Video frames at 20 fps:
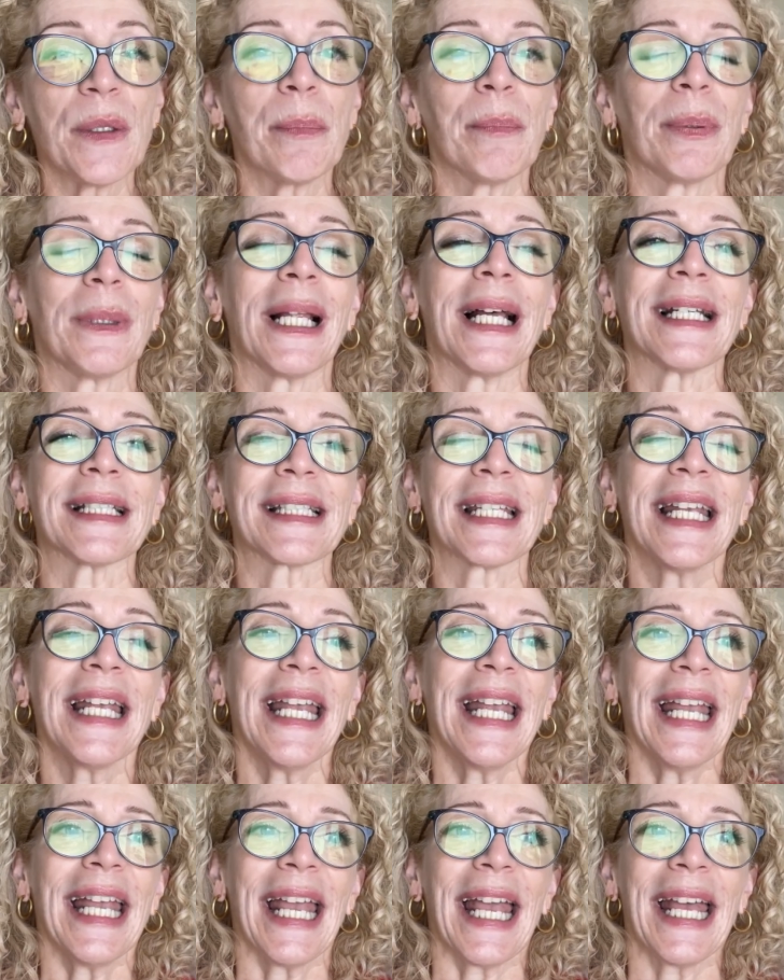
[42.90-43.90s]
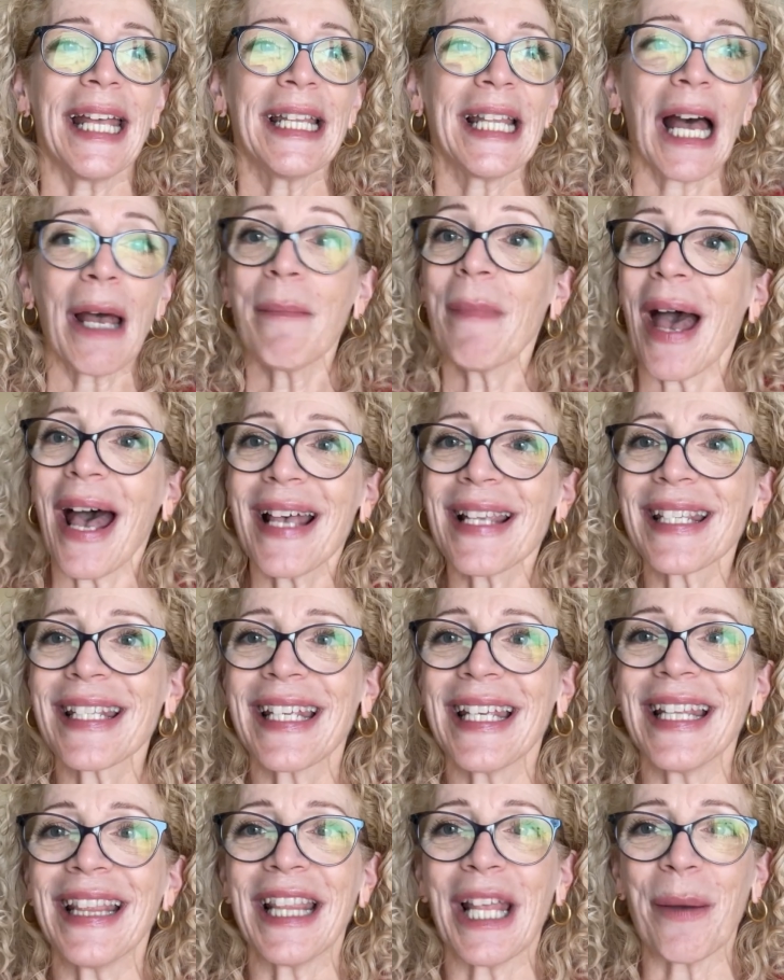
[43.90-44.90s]
plus and i'm
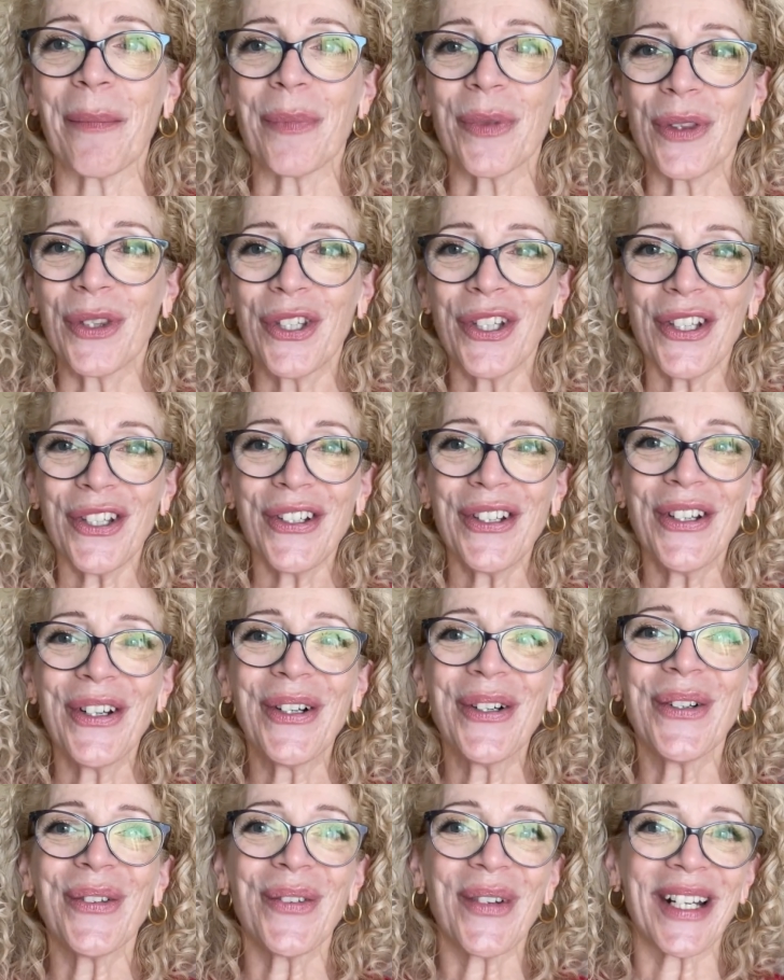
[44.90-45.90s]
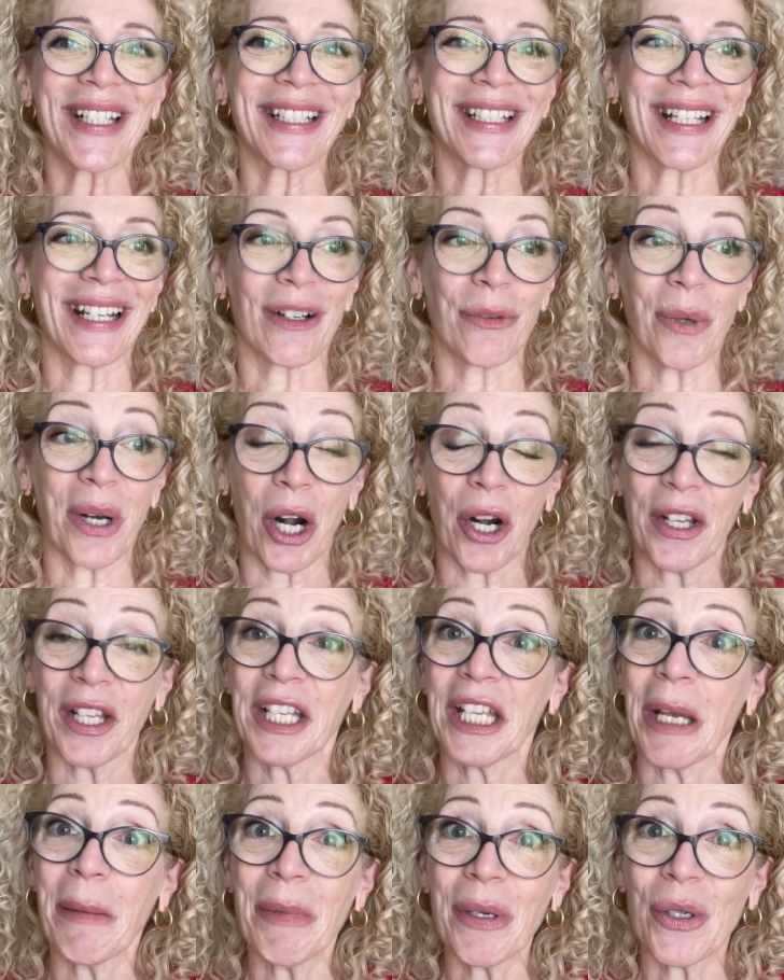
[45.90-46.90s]
asking them do you know what uh, what are the
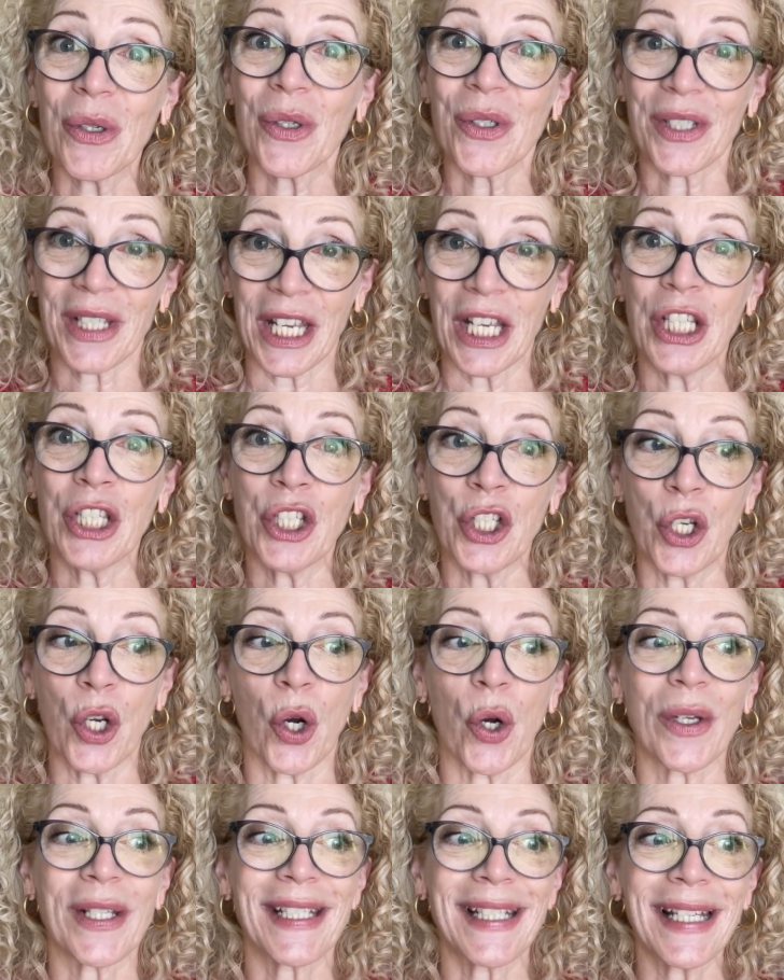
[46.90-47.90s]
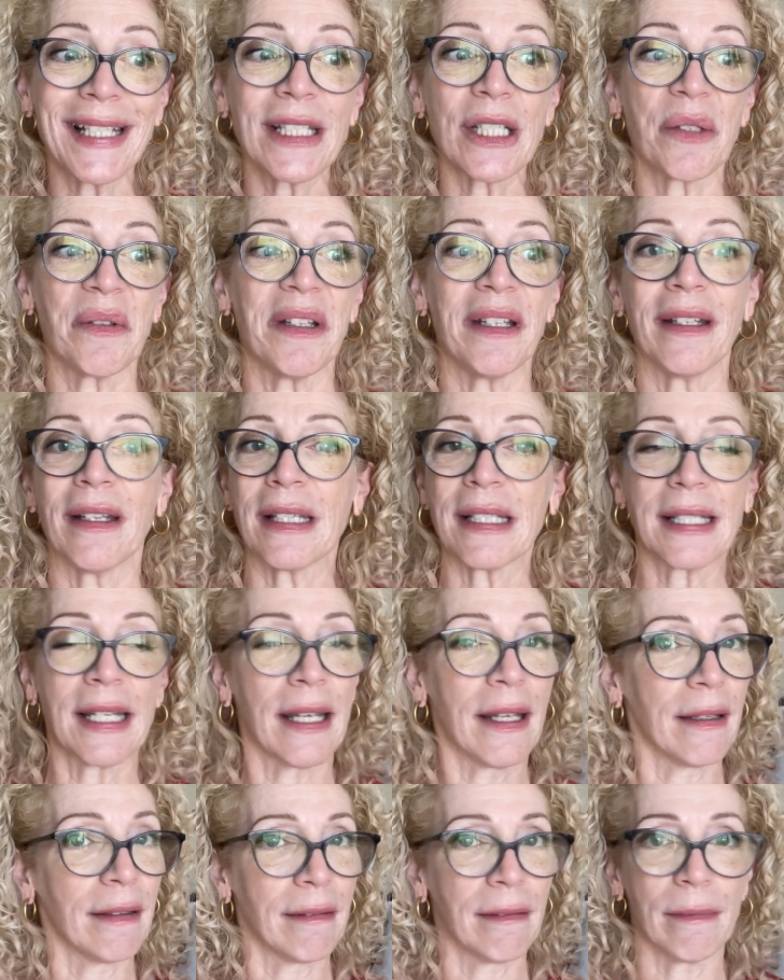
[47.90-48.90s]
chemicals in your sunscreen they
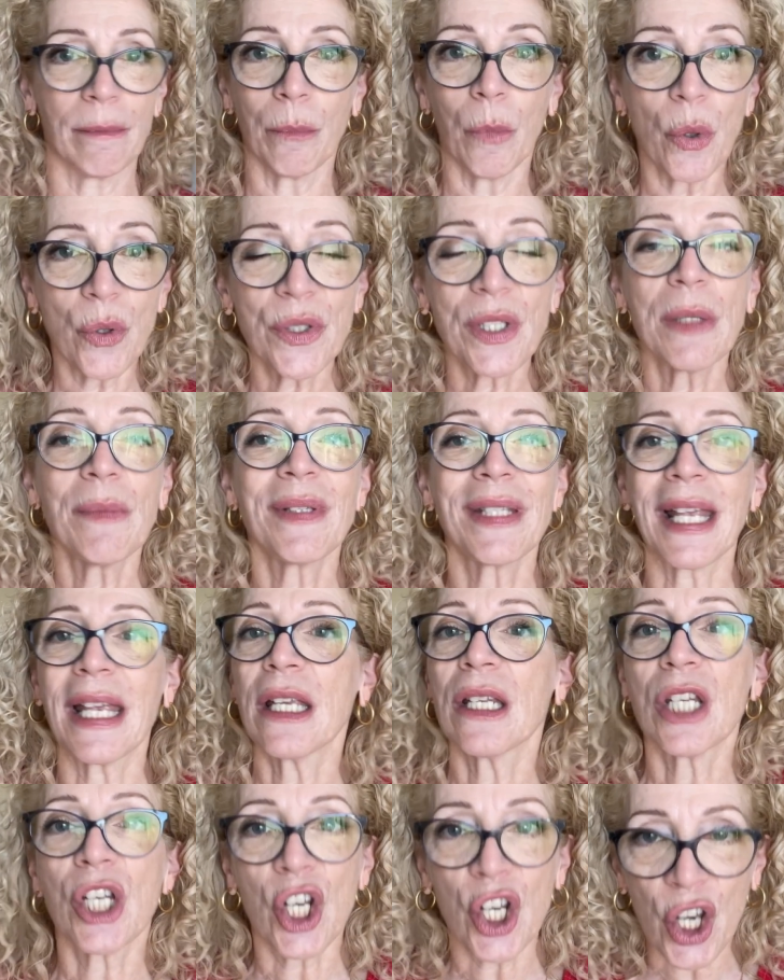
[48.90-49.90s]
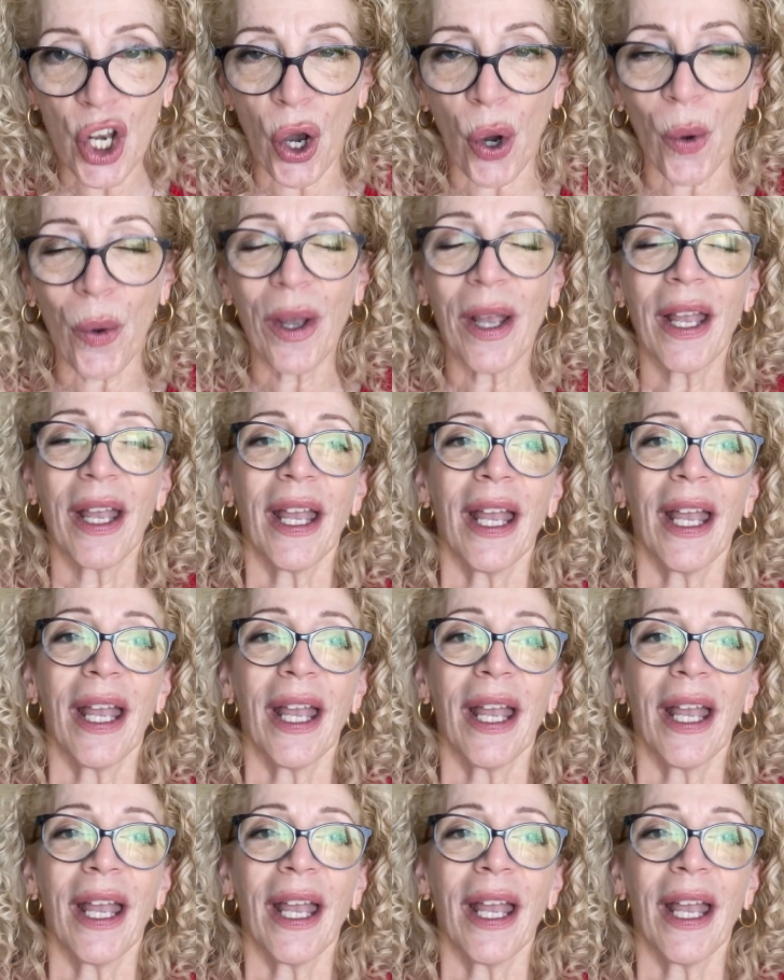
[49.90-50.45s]
say most of them say no